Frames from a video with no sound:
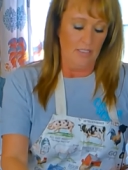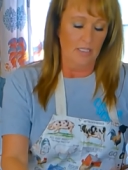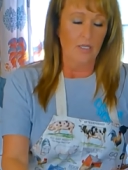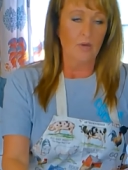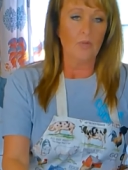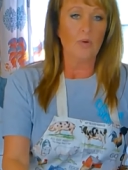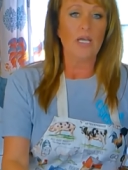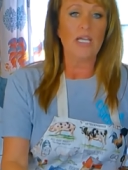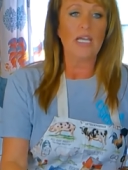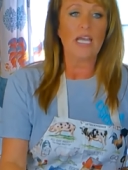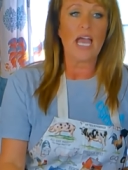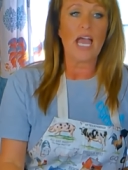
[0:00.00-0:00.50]

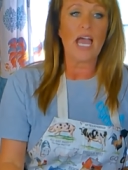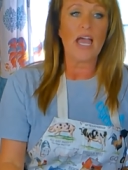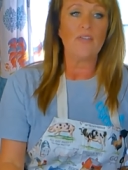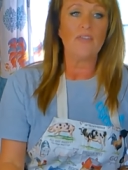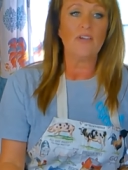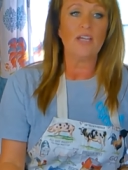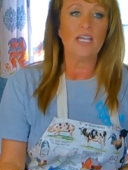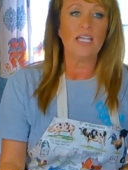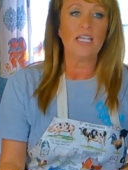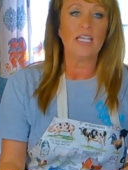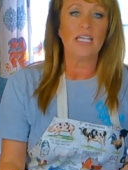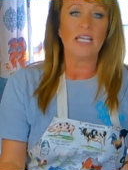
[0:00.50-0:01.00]
do we
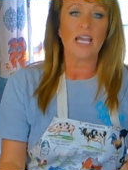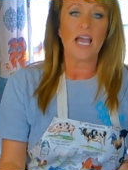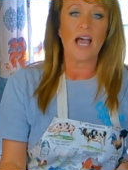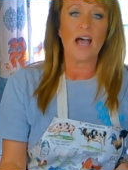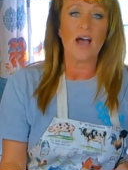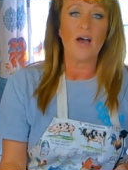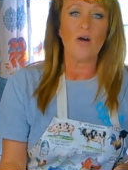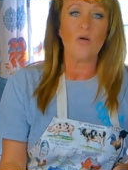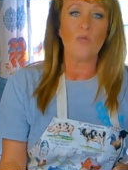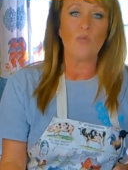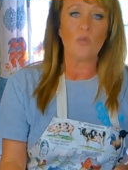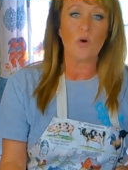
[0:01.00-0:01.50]
have any
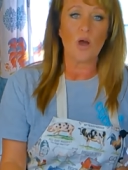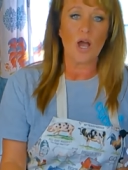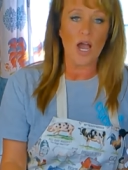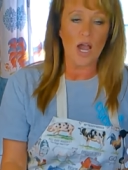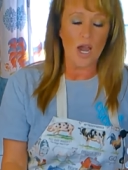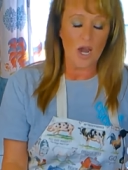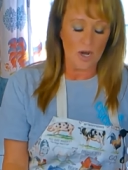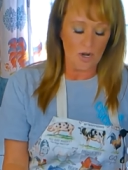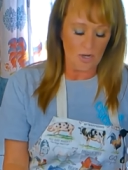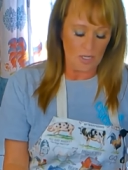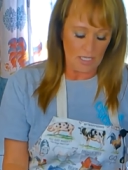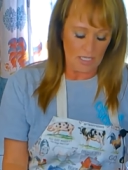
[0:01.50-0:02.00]

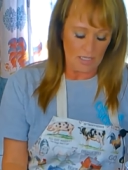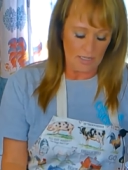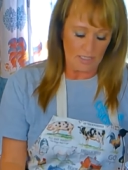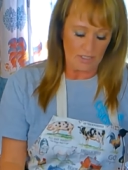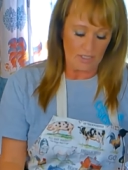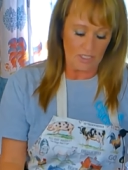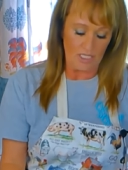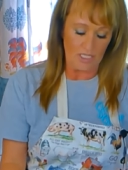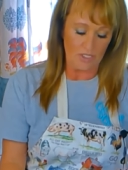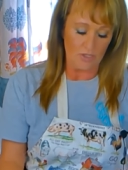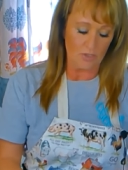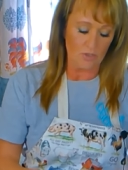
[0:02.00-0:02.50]
homework? And
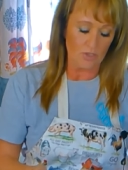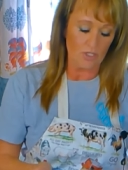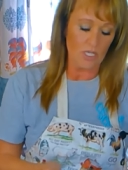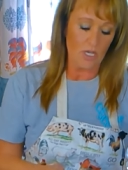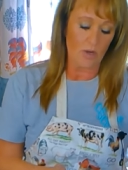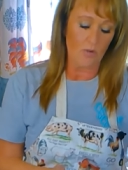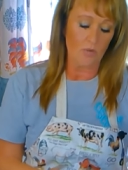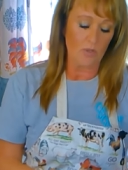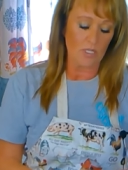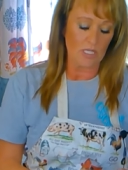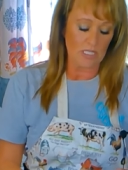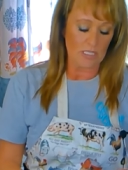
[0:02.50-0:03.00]
the teacher's
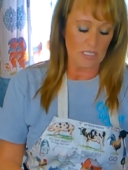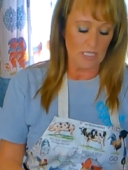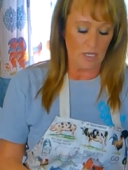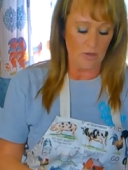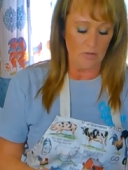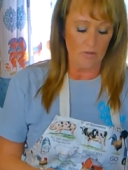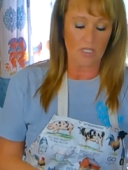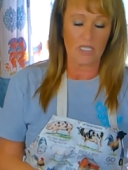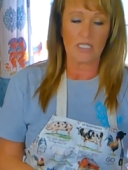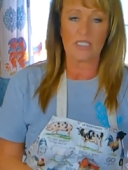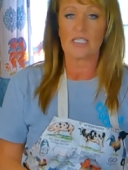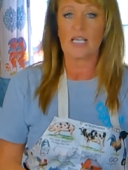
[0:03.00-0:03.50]
already
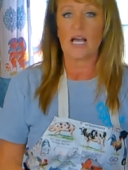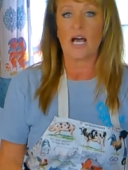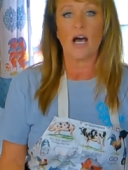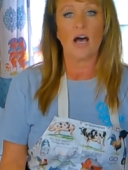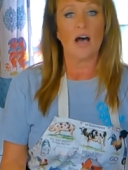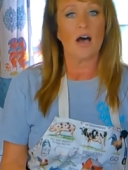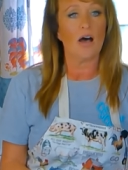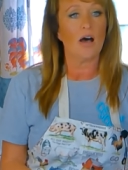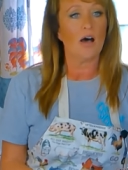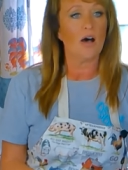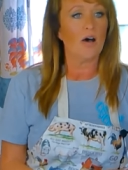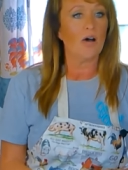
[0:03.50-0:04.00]
told us
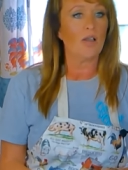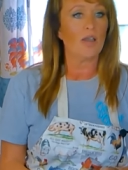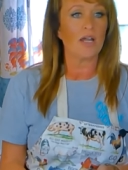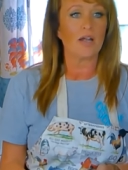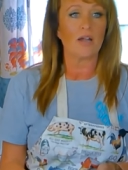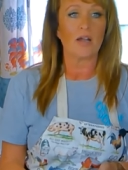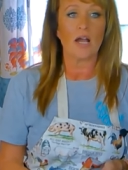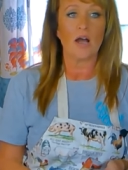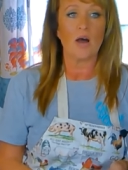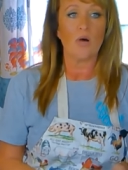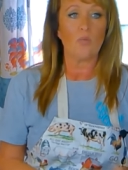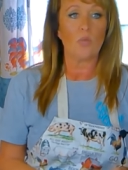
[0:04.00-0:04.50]
all
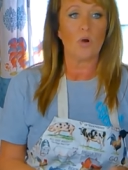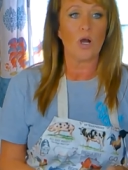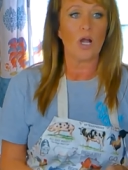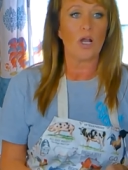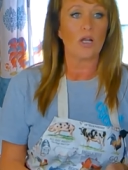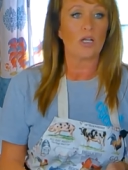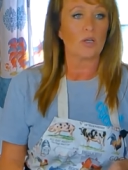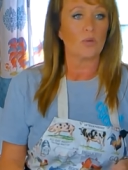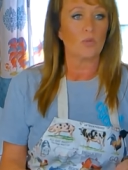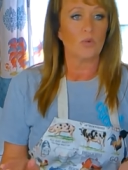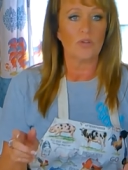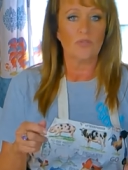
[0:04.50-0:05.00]
our
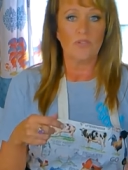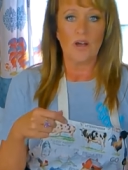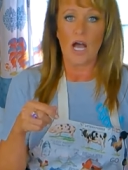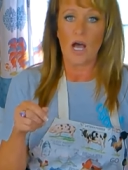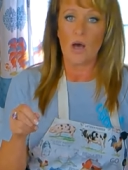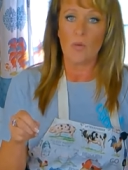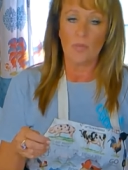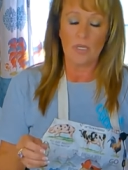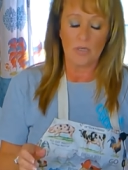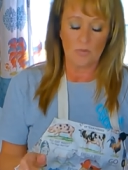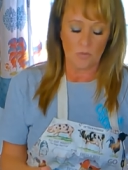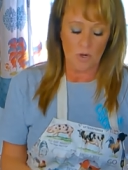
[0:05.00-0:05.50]
homework and we've
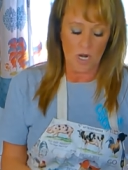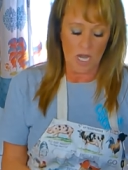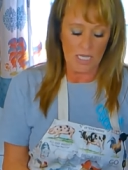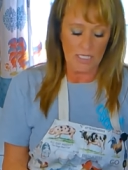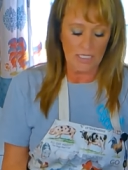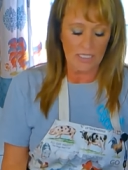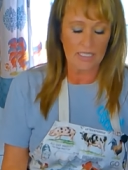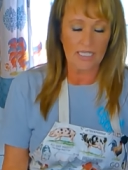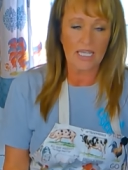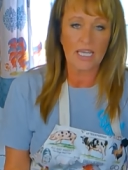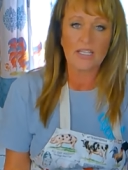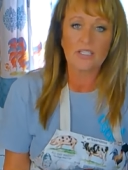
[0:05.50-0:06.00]
all been
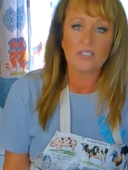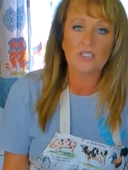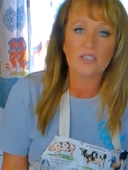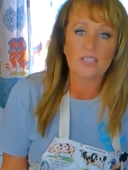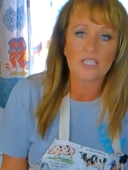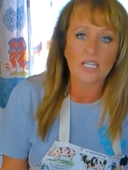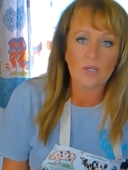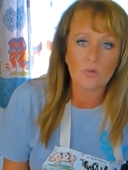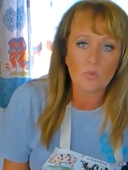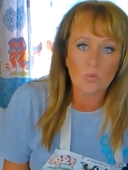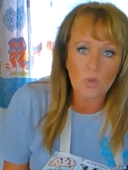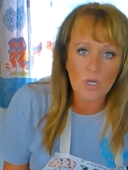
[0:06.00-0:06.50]
writing it down. You
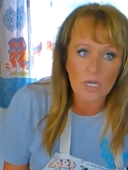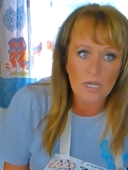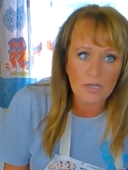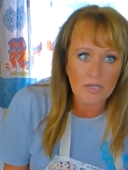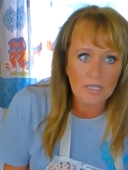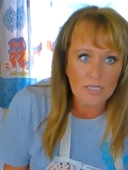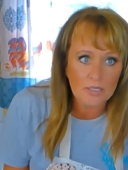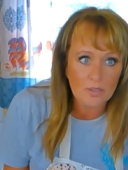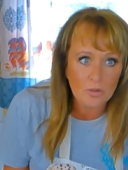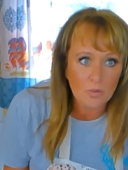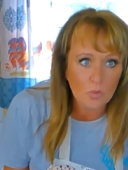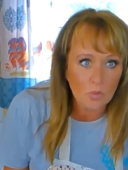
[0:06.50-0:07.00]
think,
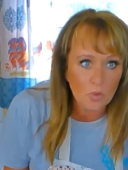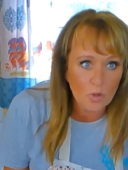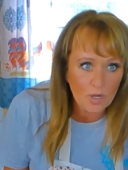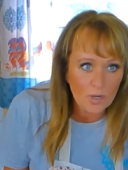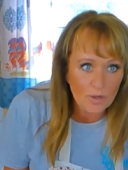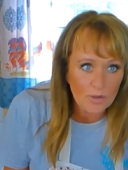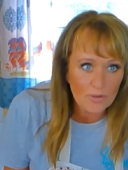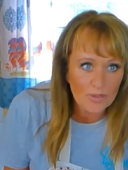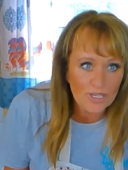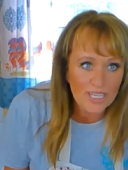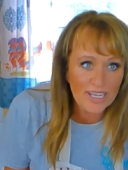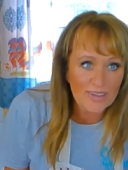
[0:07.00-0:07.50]
where in the
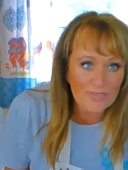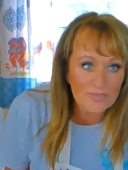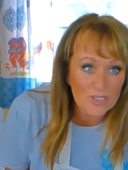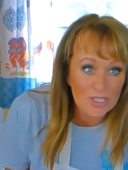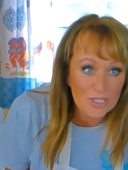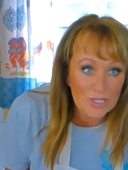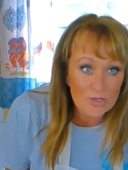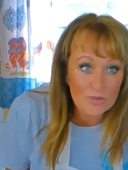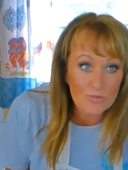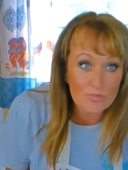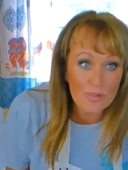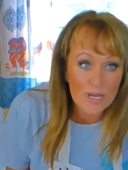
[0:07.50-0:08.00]
world have
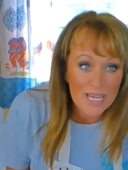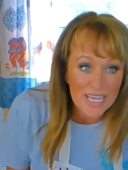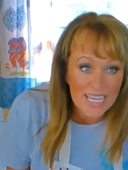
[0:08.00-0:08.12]
you